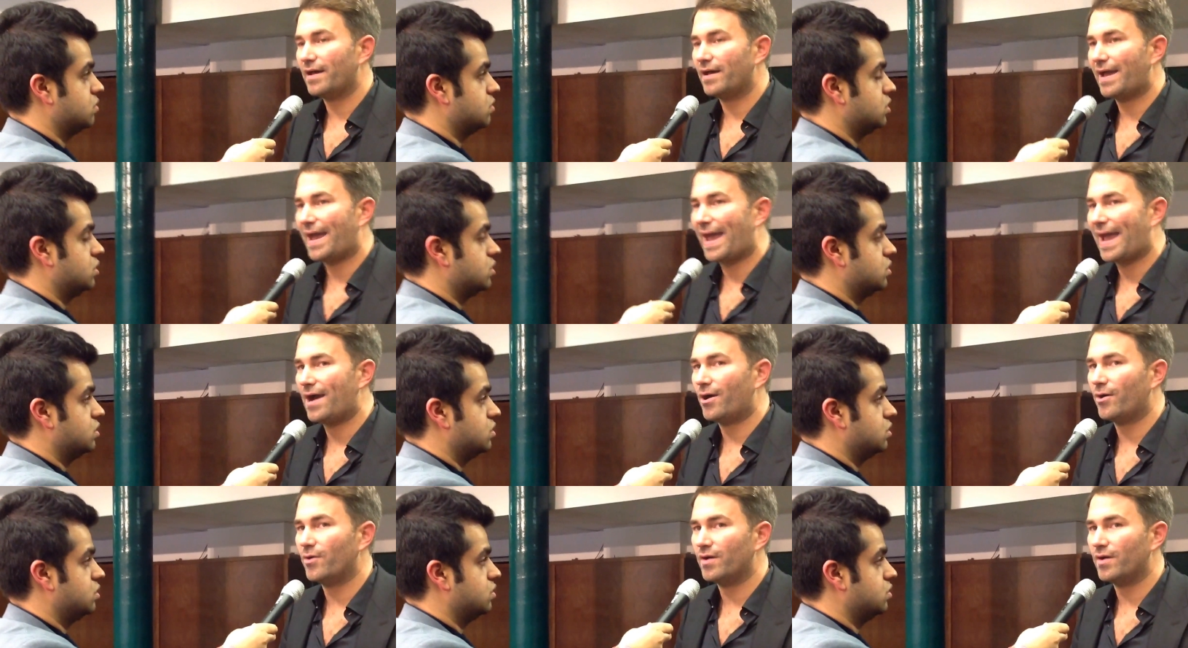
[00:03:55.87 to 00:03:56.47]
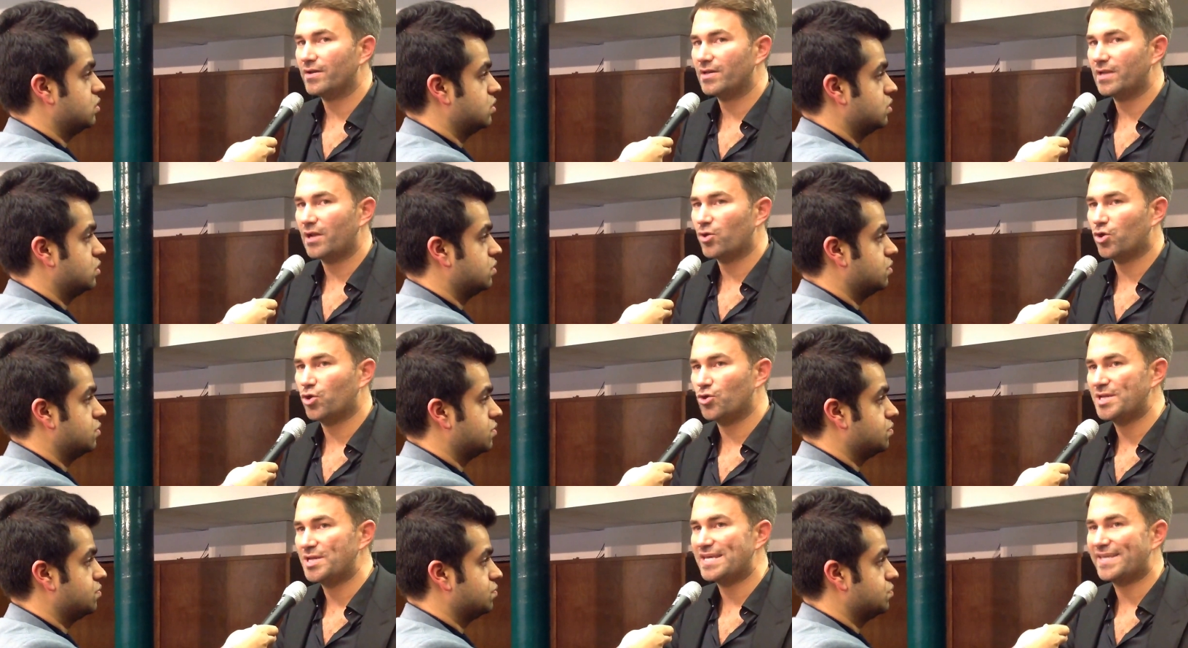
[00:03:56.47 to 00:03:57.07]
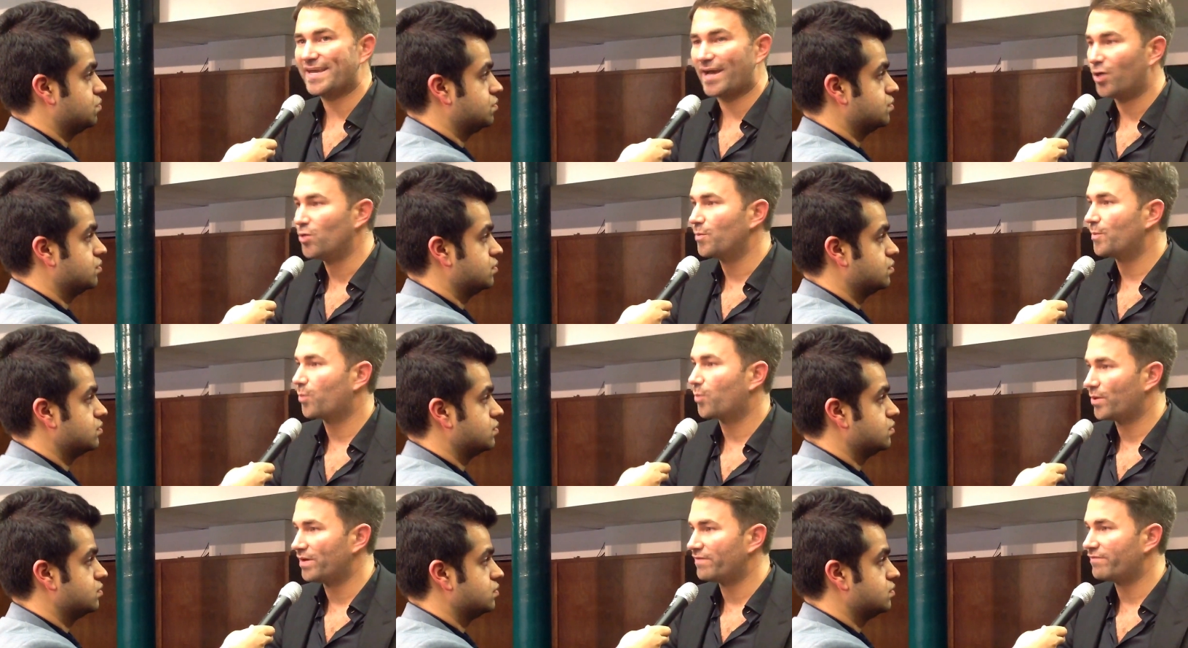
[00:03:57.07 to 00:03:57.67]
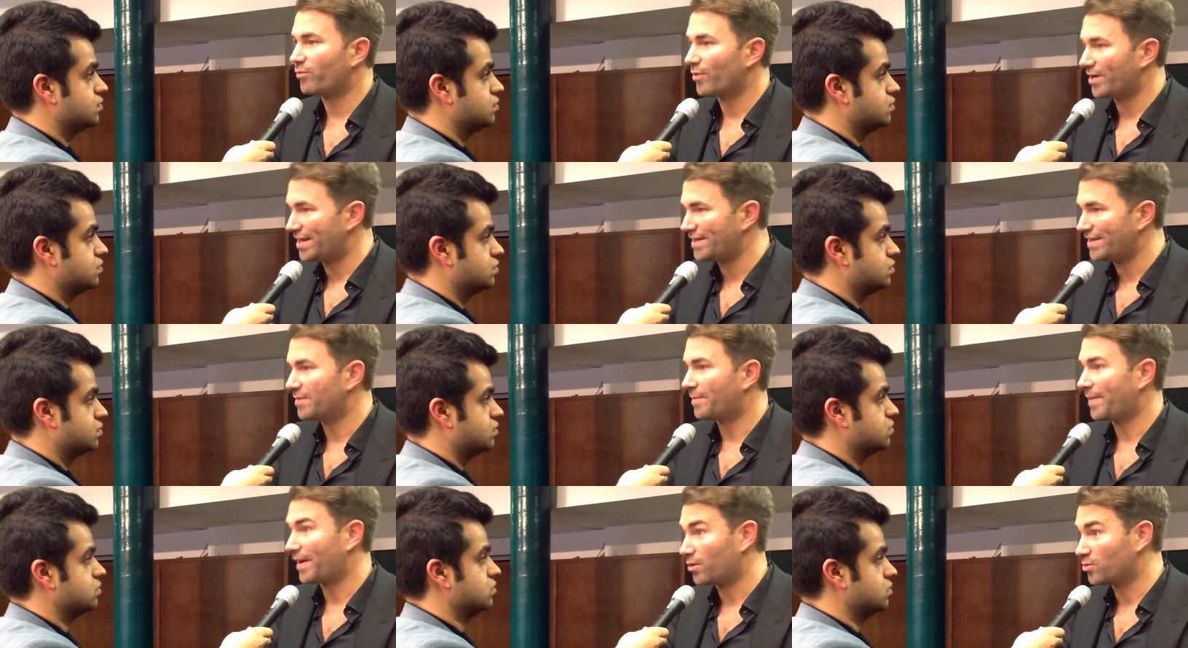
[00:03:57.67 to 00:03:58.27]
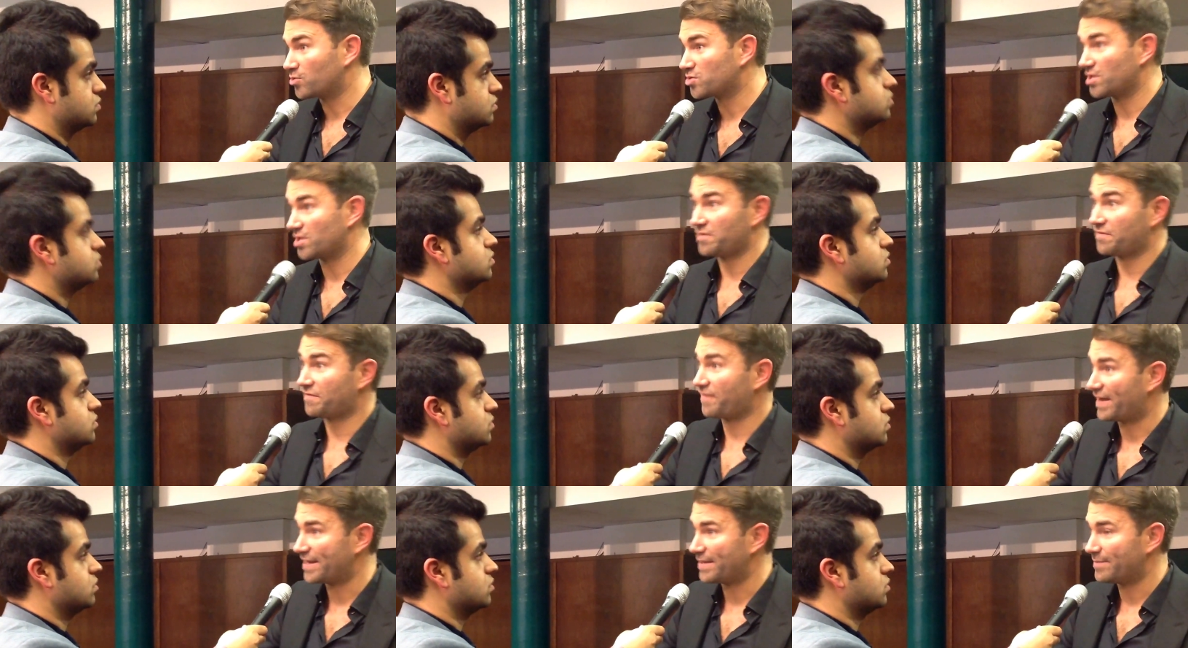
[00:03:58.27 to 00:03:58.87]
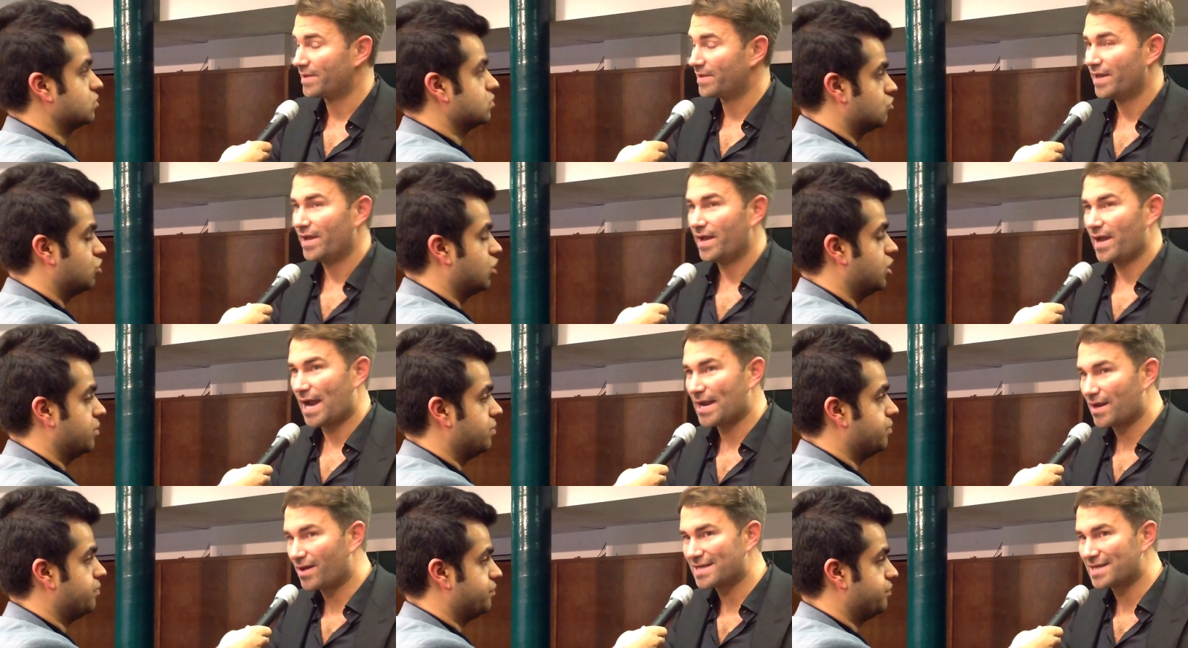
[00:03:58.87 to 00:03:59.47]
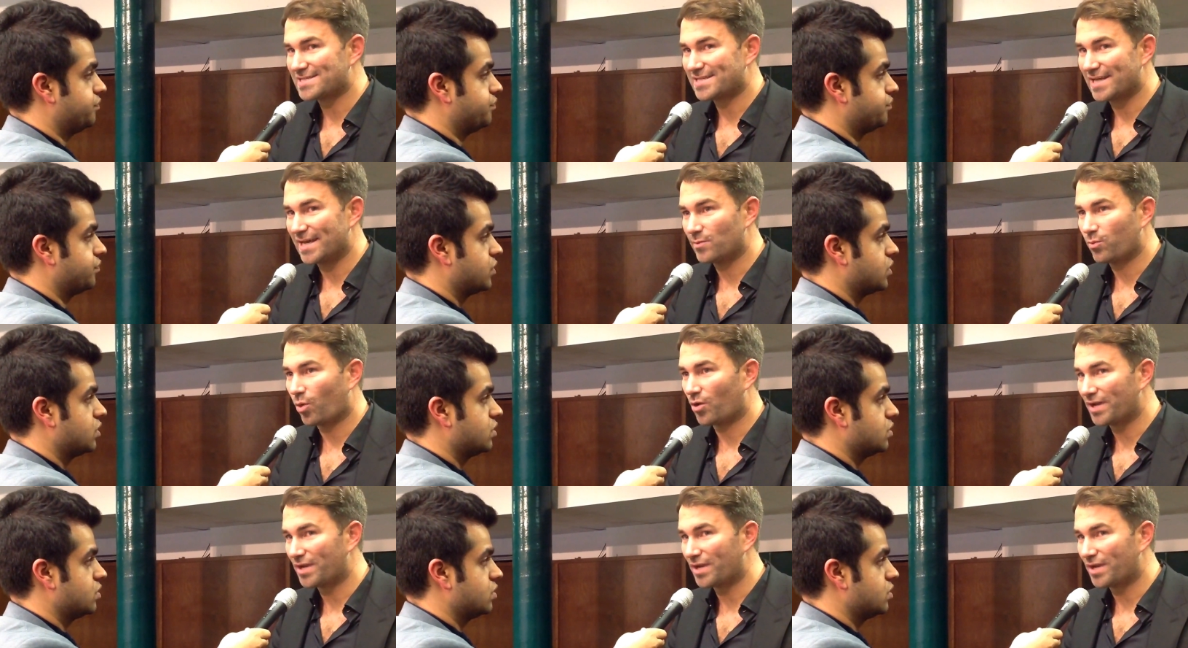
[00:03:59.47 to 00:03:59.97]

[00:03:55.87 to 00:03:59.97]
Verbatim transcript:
Speaker 1: how you know could he cope with winning the belts and the fame, and I said what